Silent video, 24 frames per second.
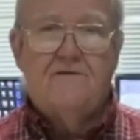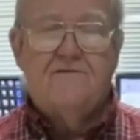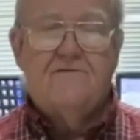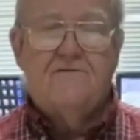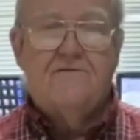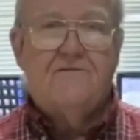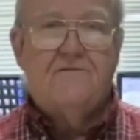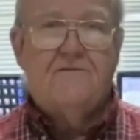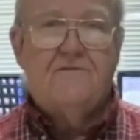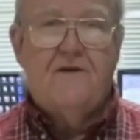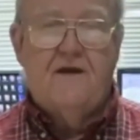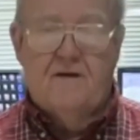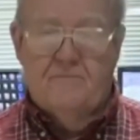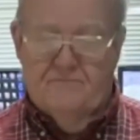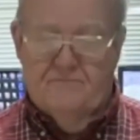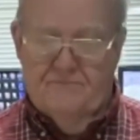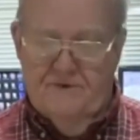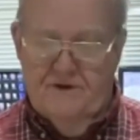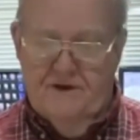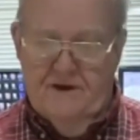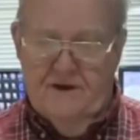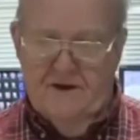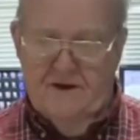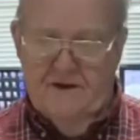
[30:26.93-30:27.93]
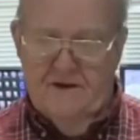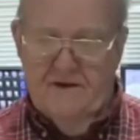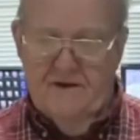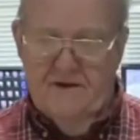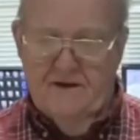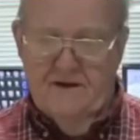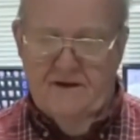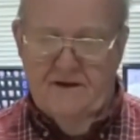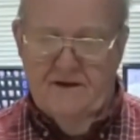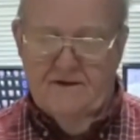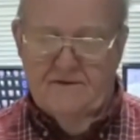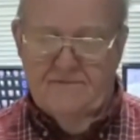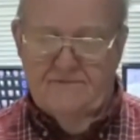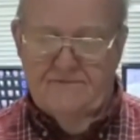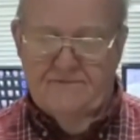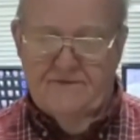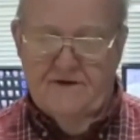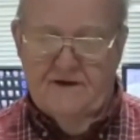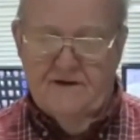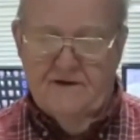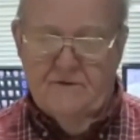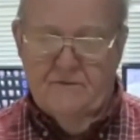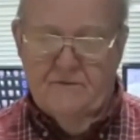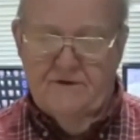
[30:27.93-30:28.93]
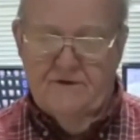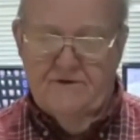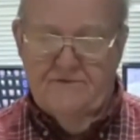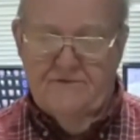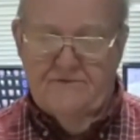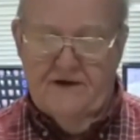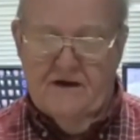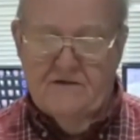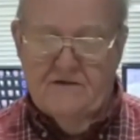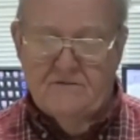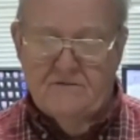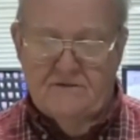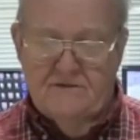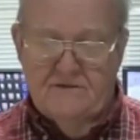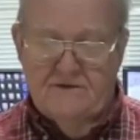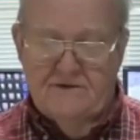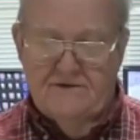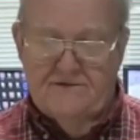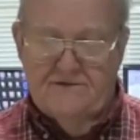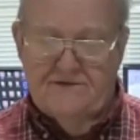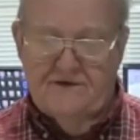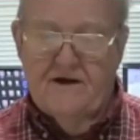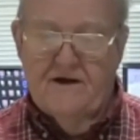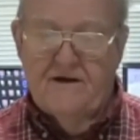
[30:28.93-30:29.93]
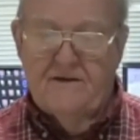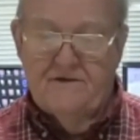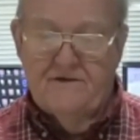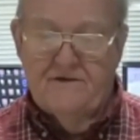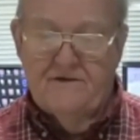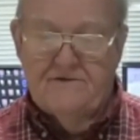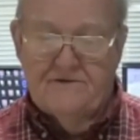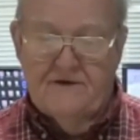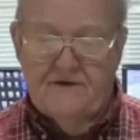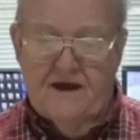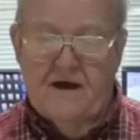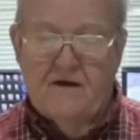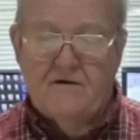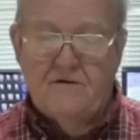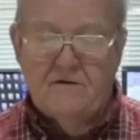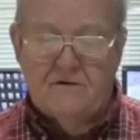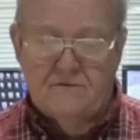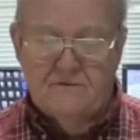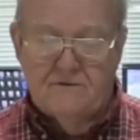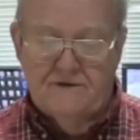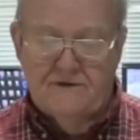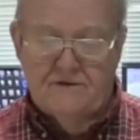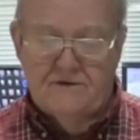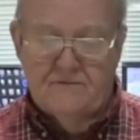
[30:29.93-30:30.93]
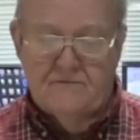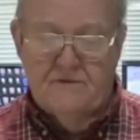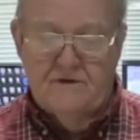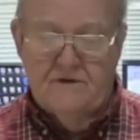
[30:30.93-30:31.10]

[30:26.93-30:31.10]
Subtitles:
So the very last step in following this